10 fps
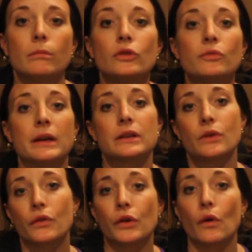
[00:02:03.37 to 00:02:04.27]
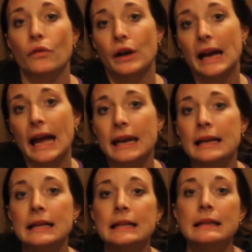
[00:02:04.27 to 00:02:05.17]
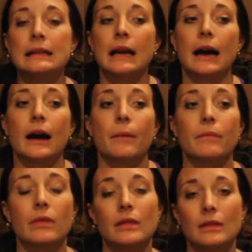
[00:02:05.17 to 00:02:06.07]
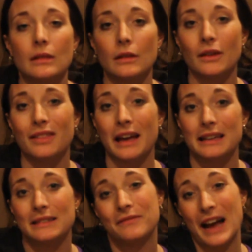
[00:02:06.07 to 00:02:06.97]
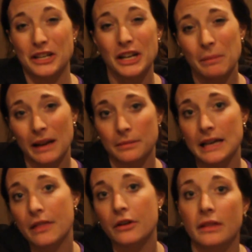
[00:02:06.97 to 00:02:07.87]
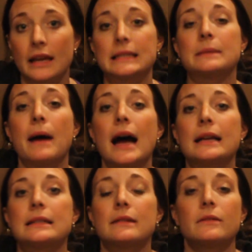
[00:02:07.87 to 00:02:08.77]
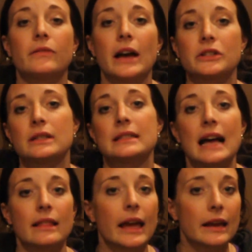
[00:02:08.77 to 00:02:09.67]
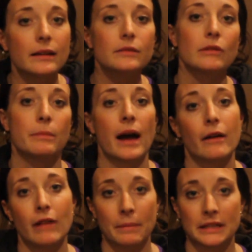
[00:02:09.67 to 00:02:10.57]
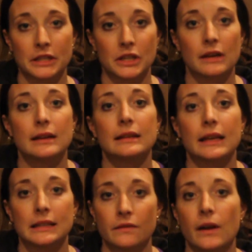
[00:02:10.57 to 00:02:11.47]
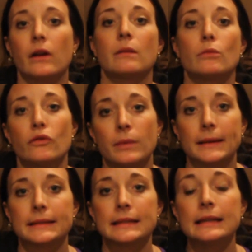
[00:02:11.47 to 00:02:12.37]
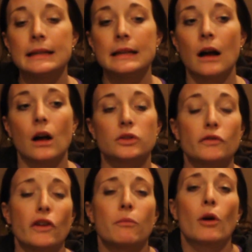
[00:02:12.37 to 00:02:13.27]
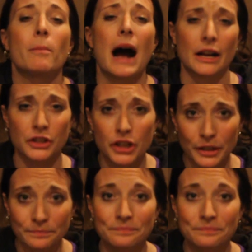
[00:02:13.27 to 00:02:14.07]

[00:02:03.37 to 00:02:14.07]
movement over and over again, that fascia can become tethered in that spot. Fascia does not like repetition. It likes varied movements. Also, if you have poor posture,